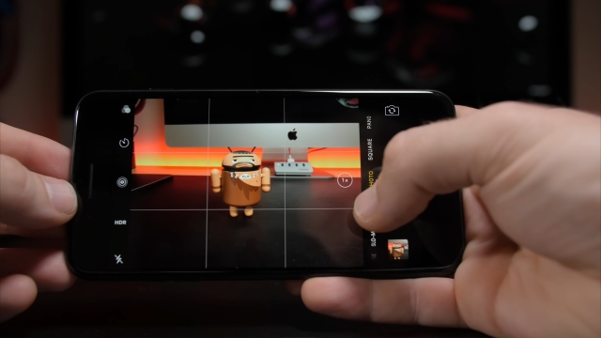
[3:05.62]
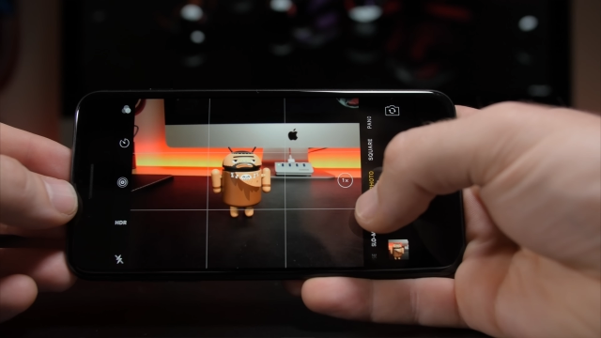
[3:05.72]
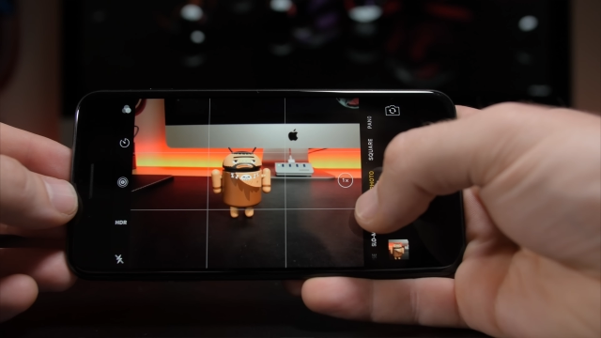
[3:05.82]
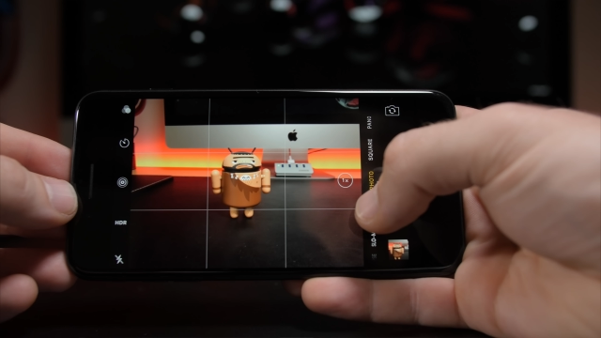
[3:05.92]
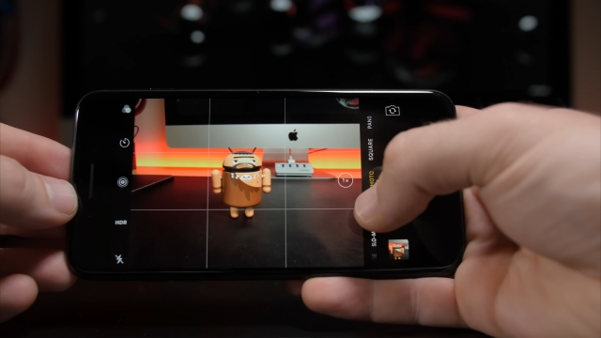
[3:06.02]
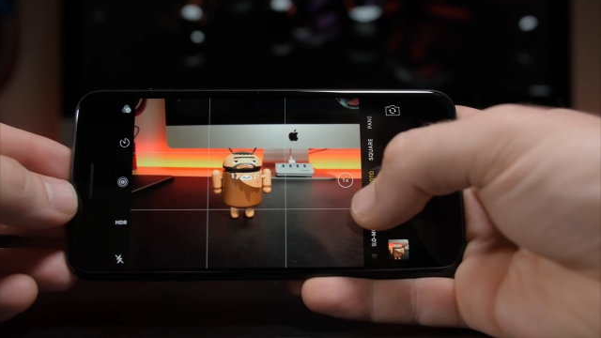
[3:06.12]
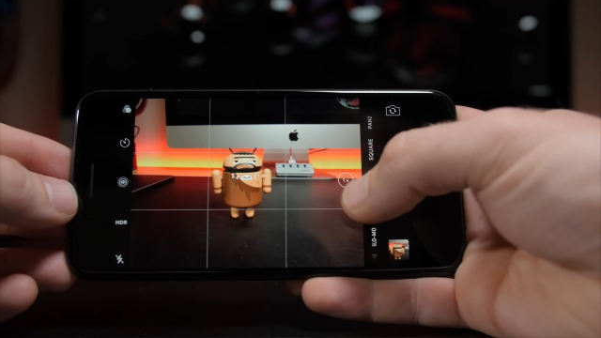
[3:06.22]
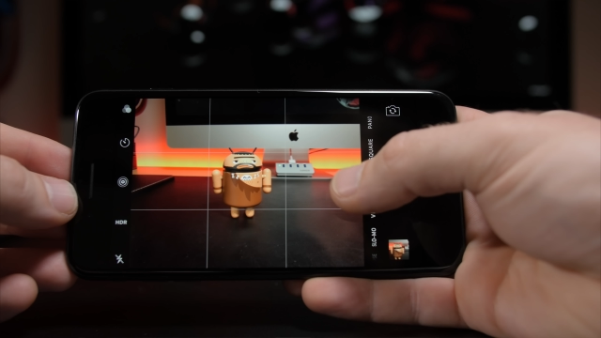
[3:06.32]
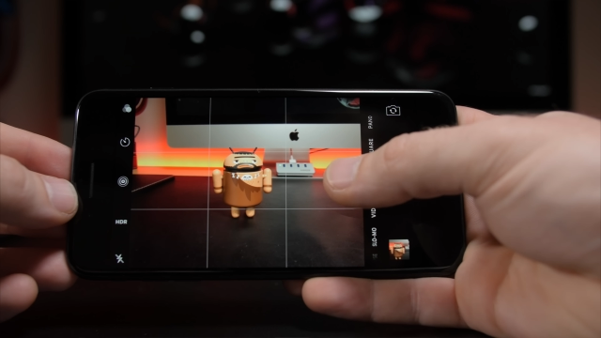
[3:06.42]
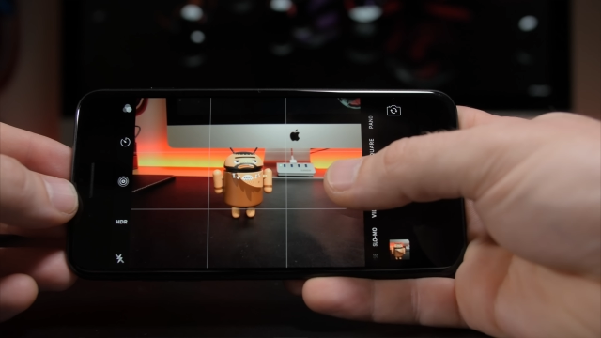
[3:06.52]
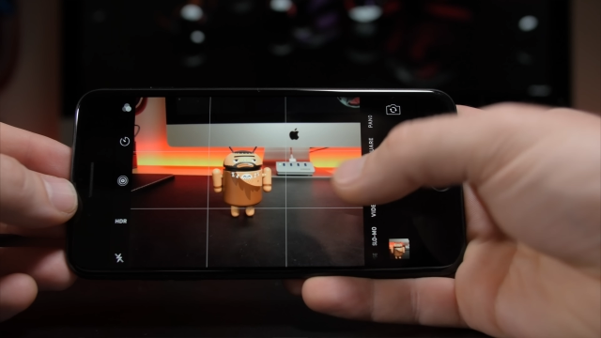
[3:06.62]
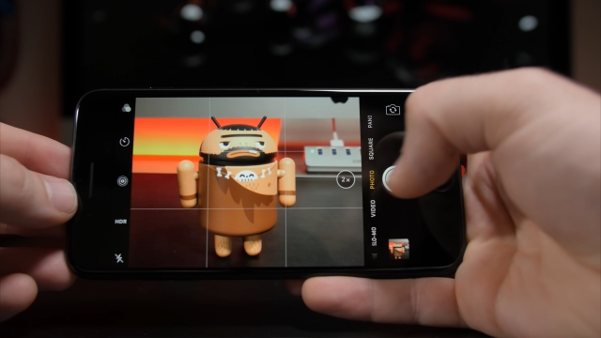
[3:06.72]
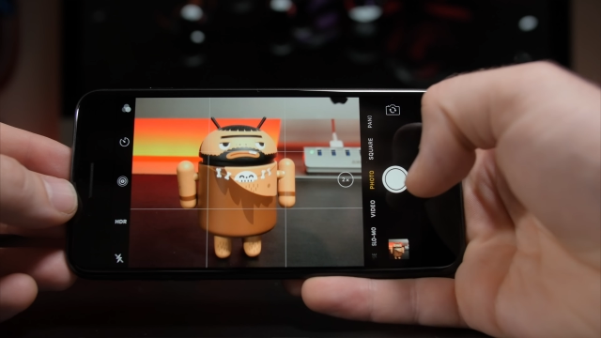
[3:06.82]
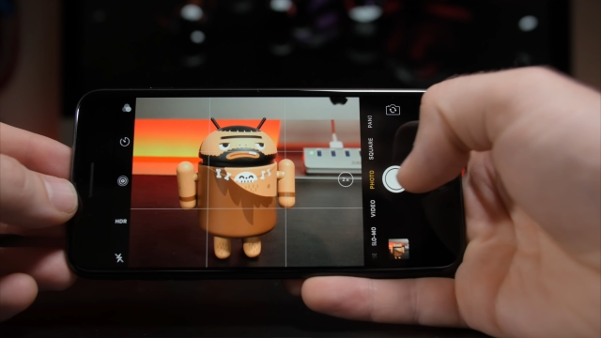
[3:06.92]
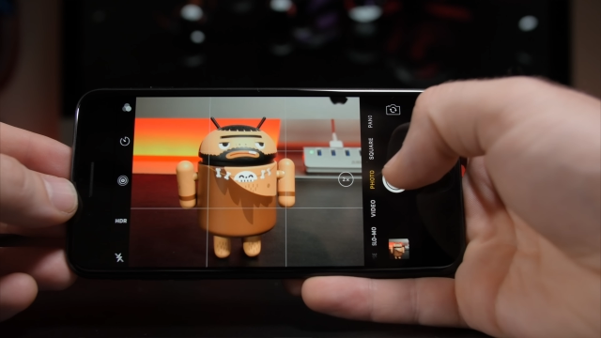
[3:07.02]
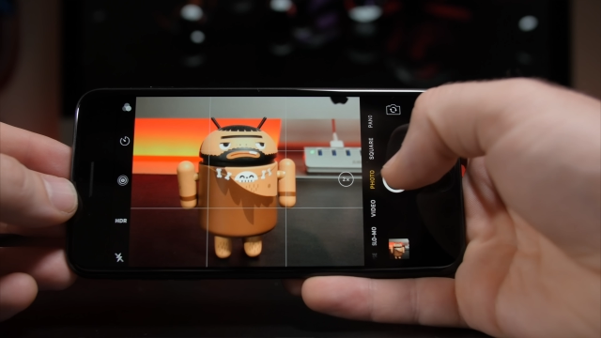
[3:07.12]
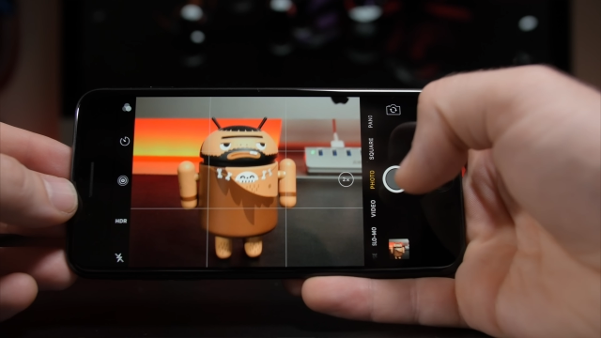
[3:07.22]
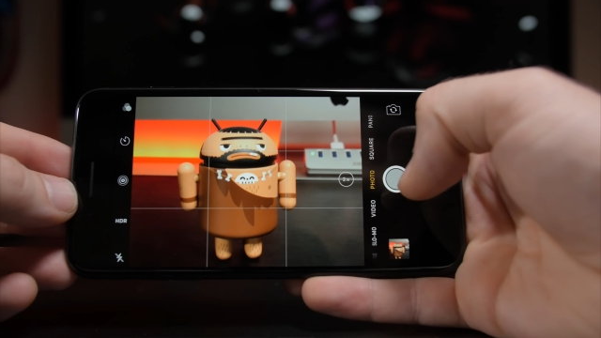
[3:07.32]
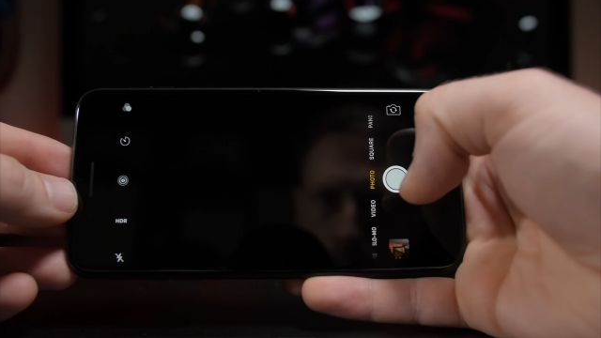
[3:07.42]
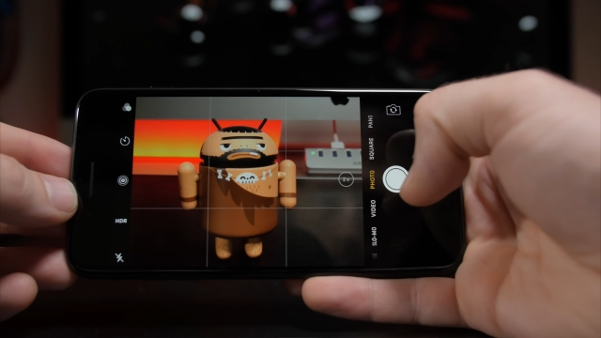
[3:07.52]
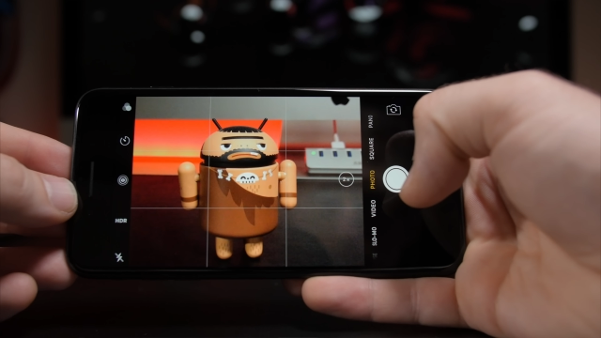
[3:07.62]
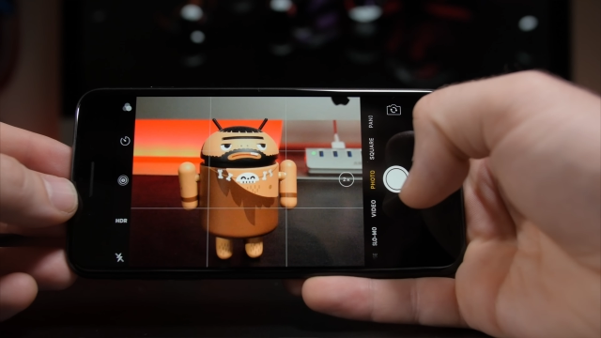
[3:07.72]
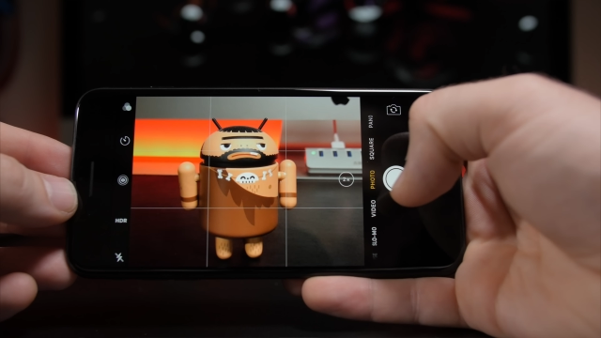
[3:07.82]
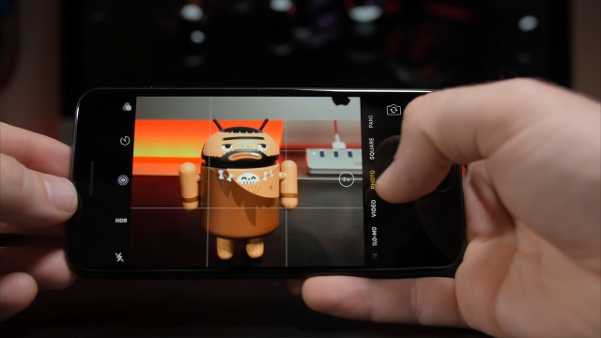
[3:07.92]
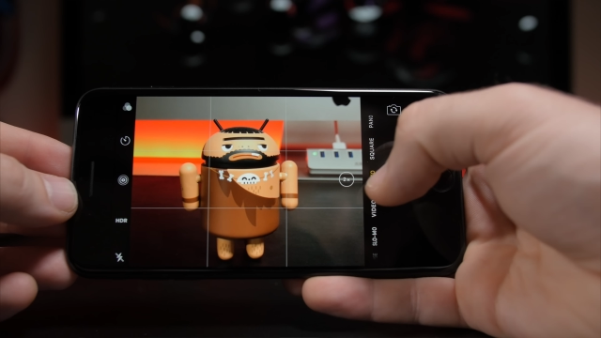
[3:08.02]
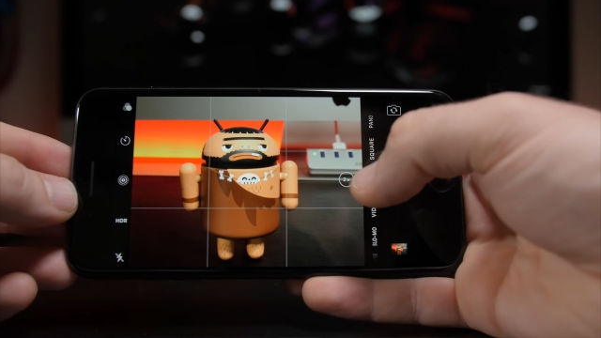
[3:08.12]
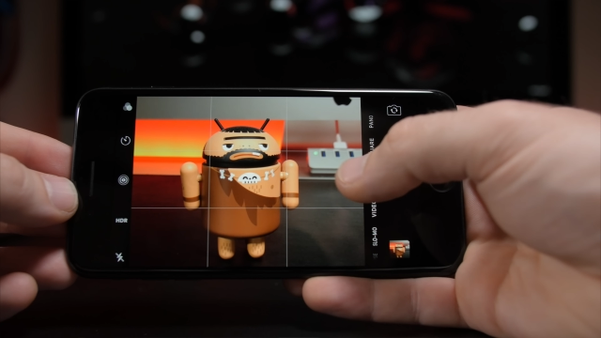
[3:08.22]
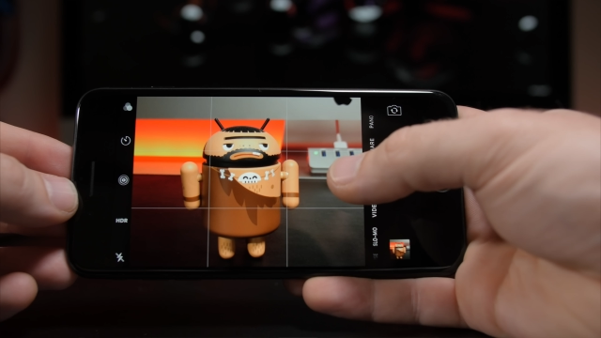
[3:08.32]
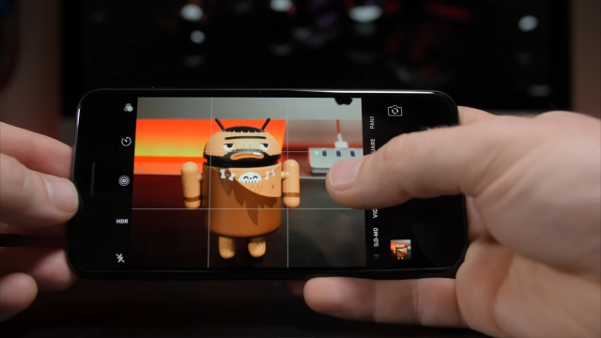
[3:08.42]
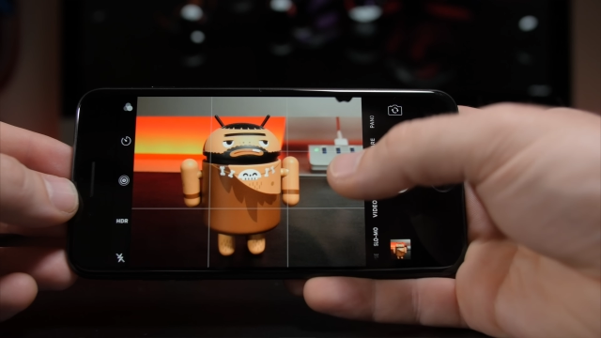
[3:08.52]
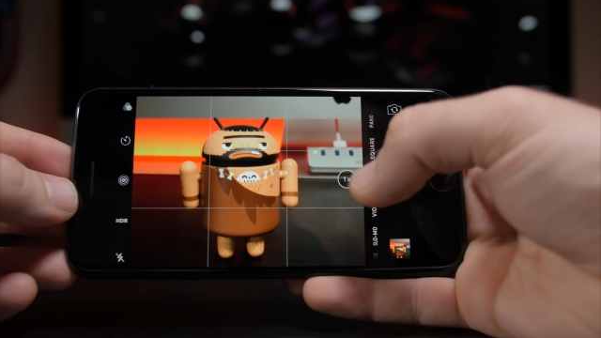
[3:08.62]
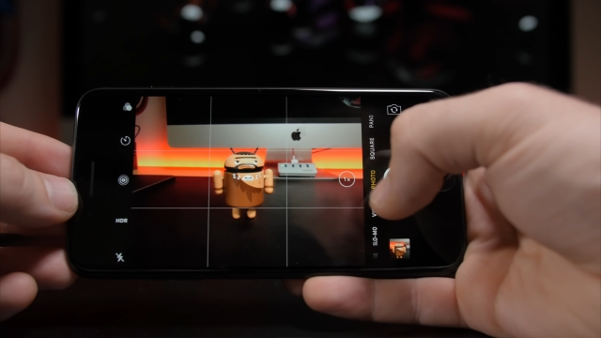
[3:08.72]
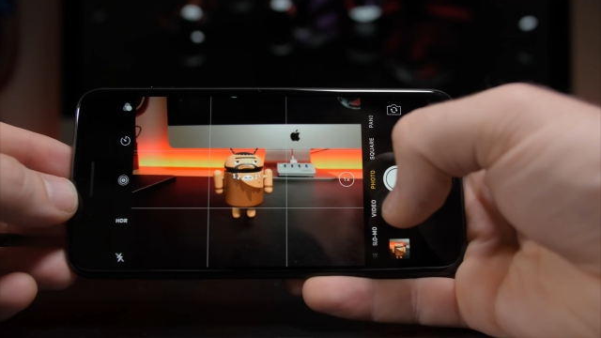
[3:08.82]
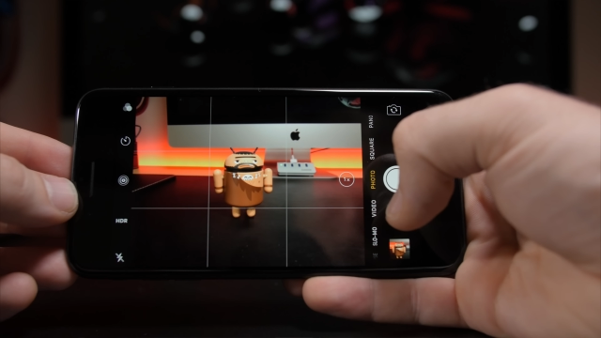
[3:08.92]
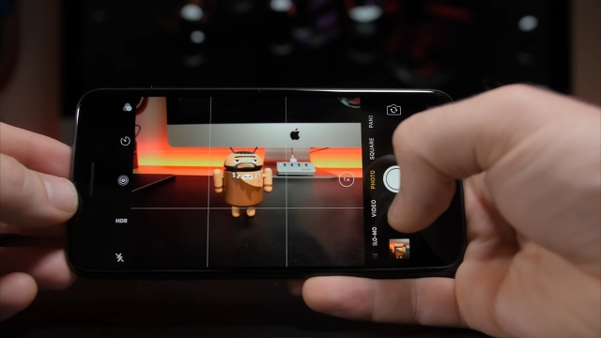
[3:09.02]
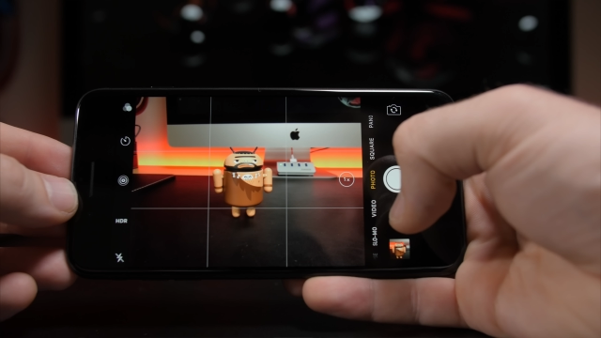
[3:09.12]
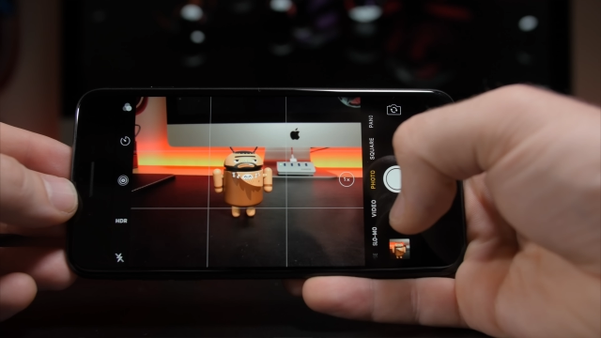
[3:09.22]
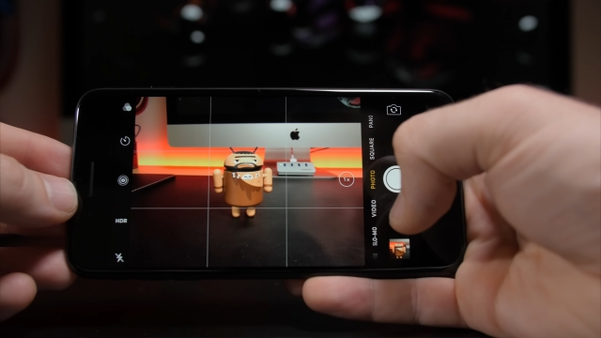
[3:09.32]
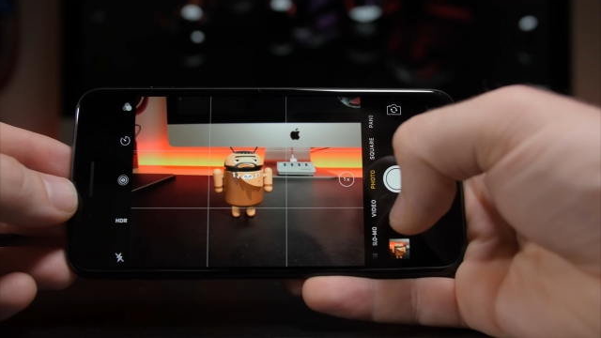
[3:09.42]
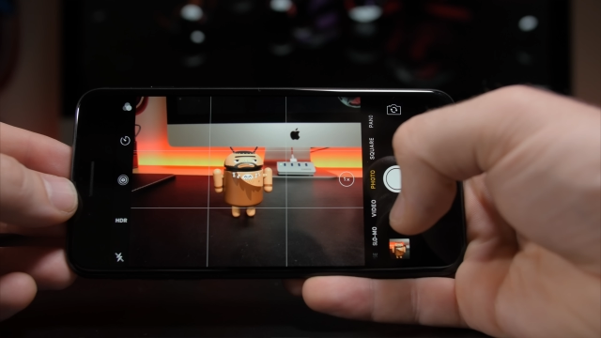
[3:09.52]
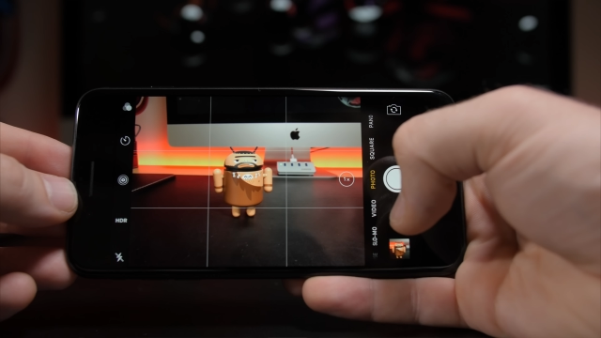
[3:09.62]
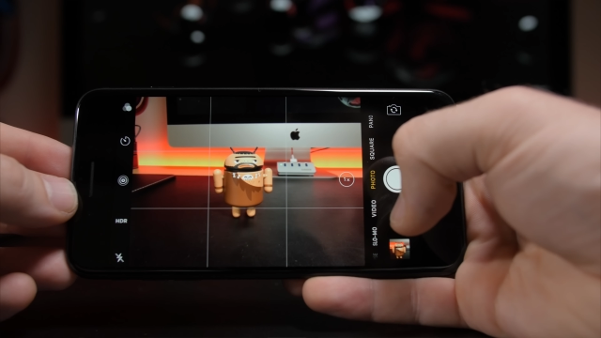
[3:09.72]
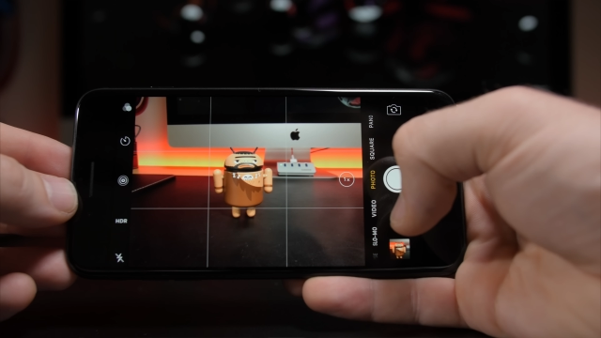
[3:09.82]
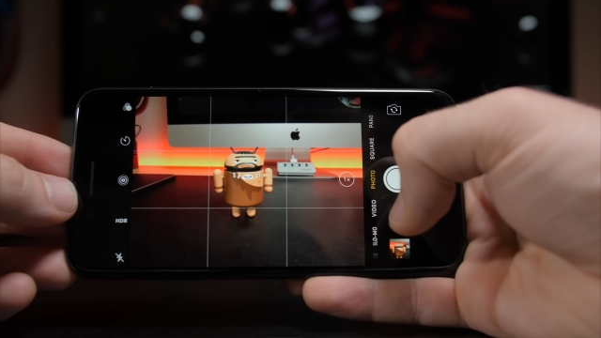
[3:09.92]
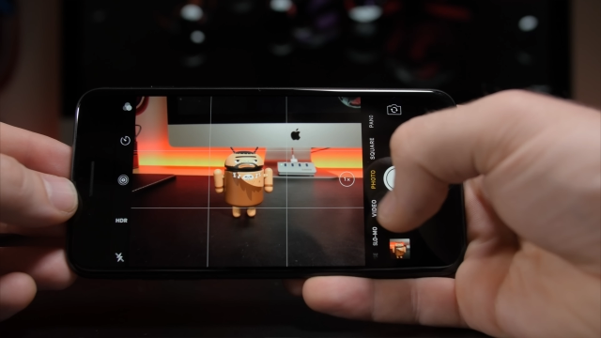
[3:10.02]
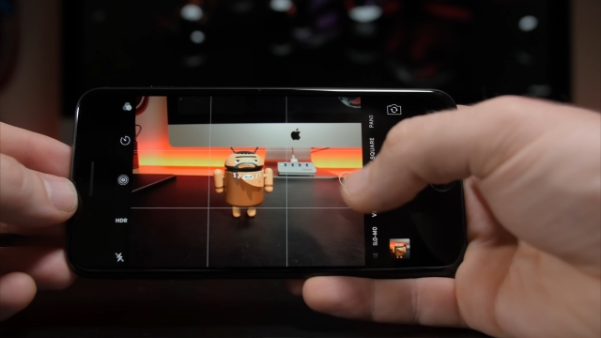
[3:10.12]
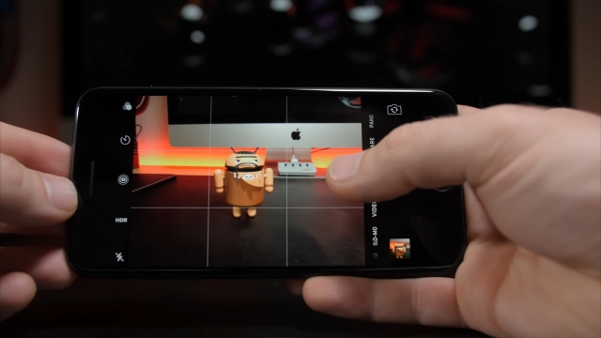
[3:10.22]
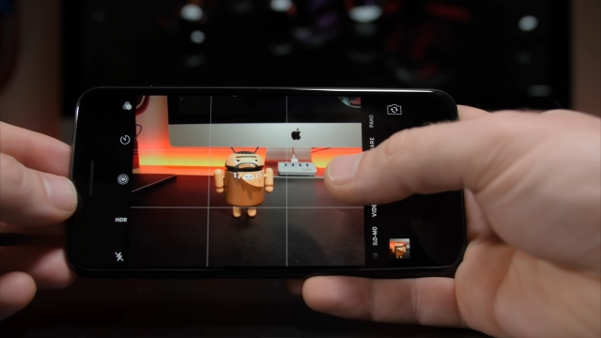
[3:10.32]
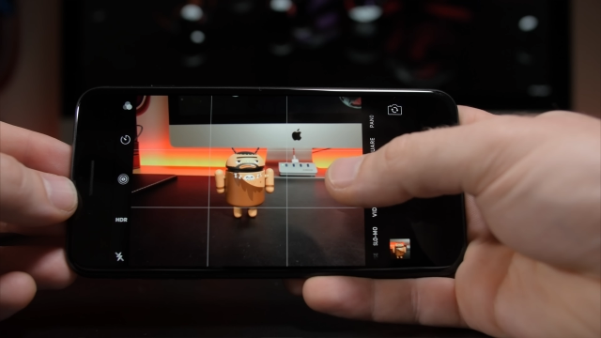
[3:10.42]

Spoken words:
(no speaker visible)